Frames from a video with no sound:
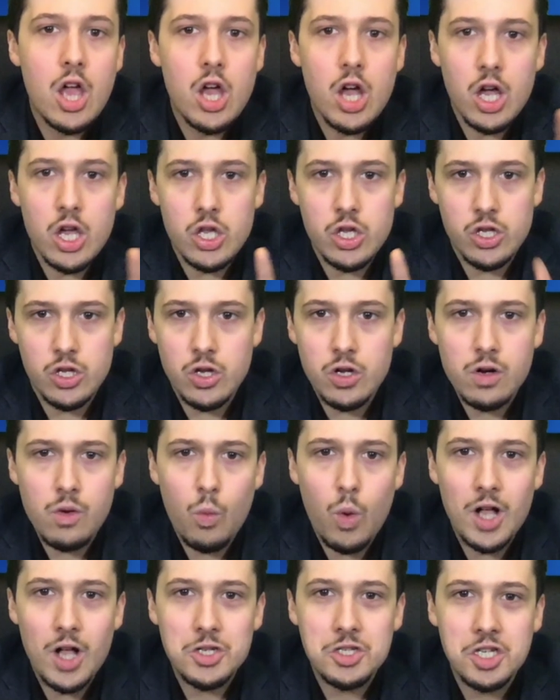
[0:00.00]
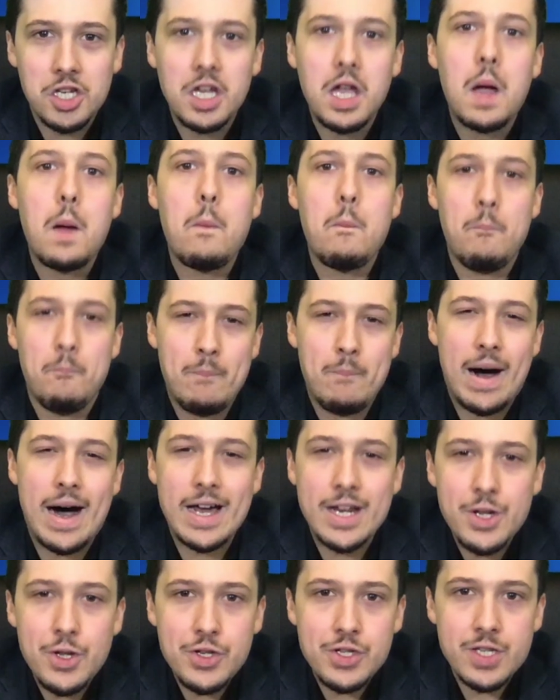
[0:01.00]
You're watching
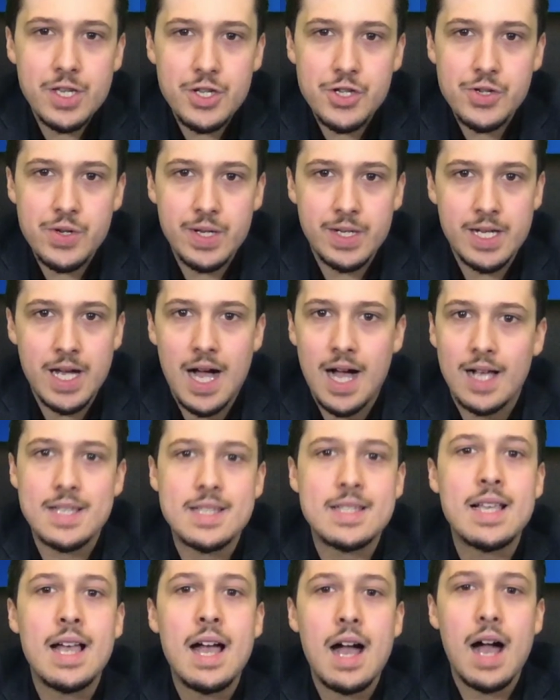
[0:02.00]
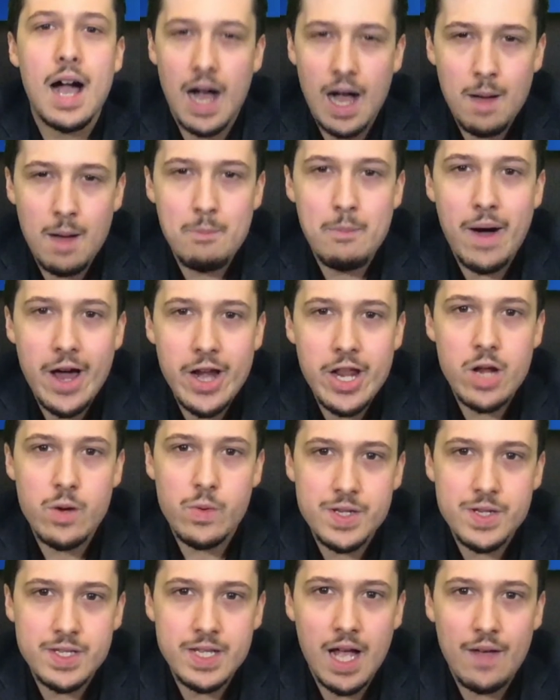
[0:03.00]
Mario's History Talks. I'm Mario
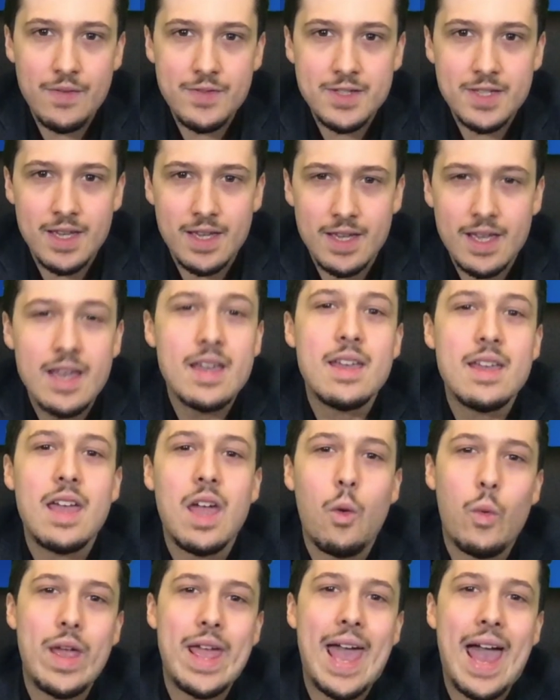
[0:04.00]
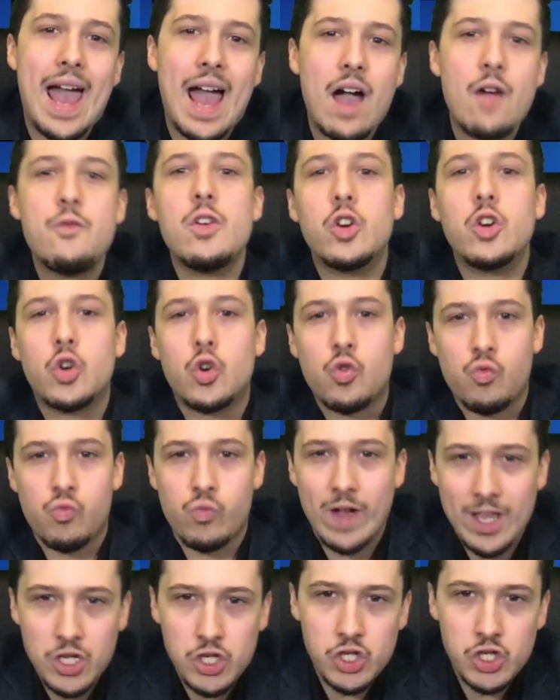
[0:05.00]
Rostovsky, and we have a
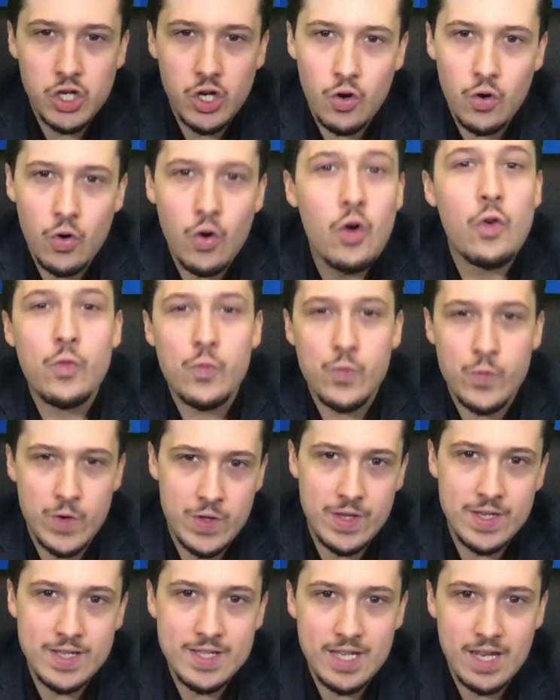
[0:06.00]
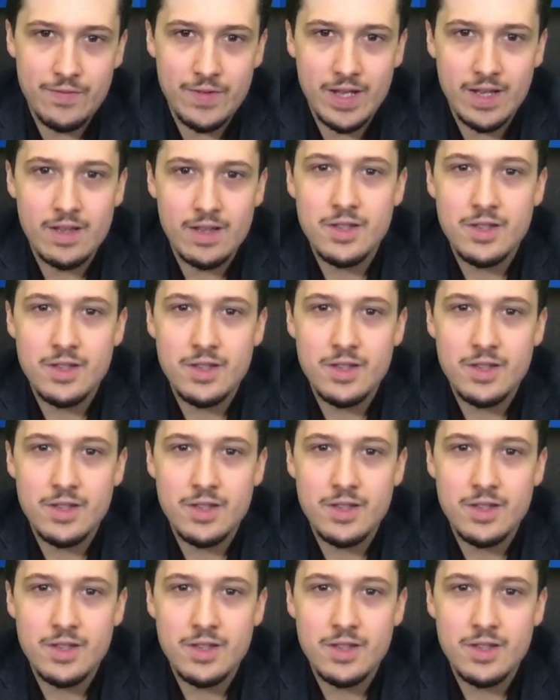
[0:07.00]
great show for you this evening.